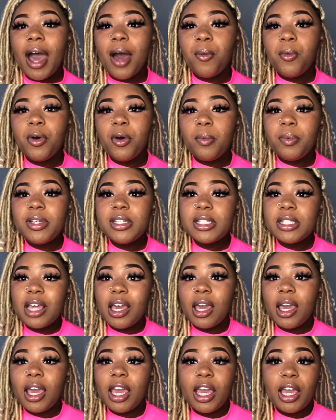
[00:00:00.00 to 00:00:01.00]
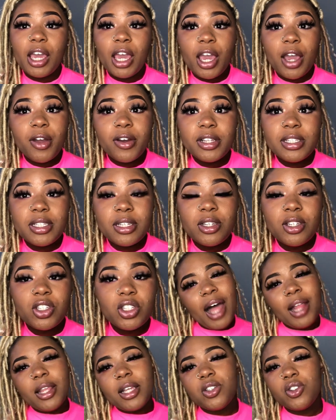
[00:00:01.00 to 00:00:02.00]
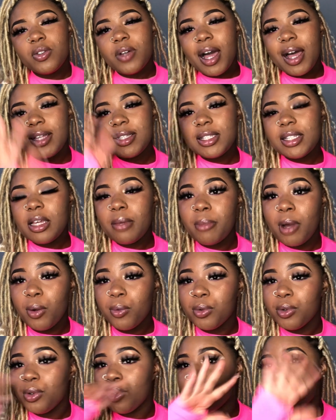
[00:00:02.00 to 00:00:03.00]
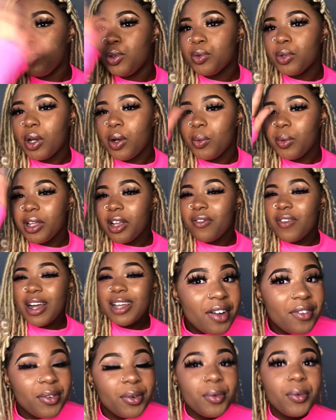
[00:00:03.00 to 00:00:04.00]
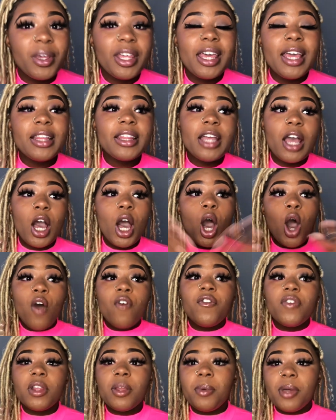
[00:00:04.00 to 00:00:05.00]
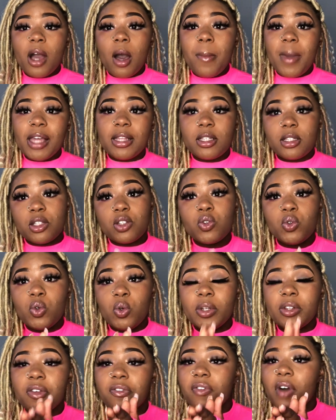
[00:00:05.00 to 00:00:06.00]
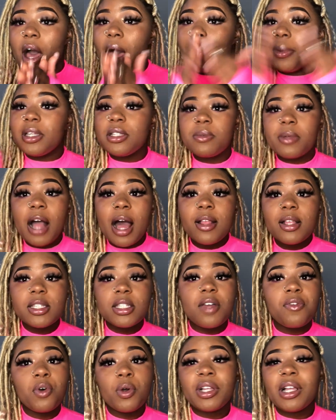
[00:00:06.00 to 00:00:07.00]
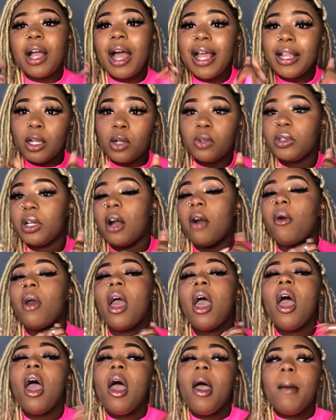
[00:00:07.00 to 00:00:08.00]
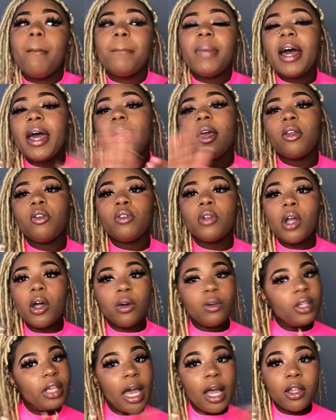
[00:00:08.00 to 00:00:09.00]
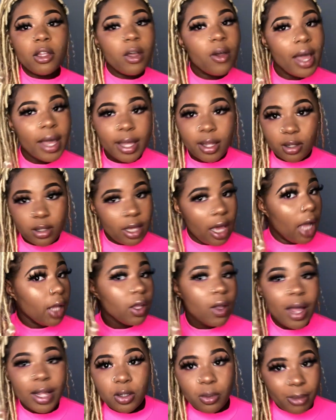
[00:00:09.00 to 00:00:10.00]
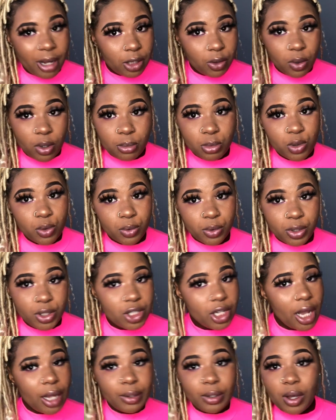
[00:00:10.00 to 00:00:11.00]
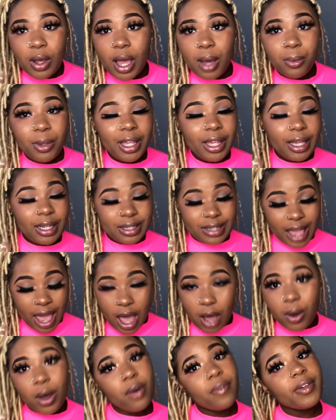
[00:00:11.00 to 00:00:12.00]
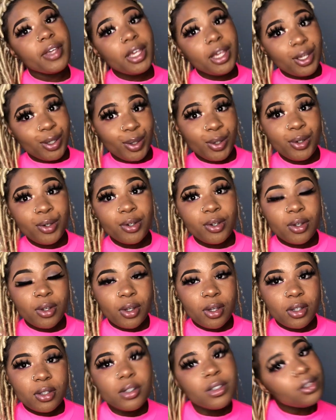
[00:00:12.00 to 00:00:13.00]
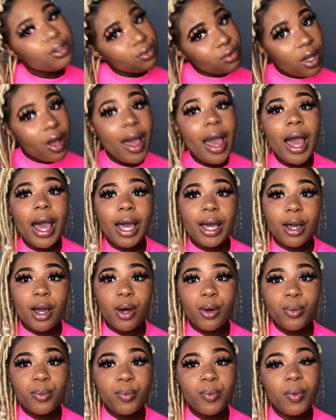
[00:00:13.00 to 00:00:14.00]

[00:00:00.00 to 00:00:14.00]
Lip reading: will be staying in Heritage. I'll let you guys see my room, you know, whenever we get there. Hopefully we go back to school in the fall, because with all this stuff going on, I don't know. But you know, y'all know I do my dorm tours. Y'all know how we get down over here. You know how I go.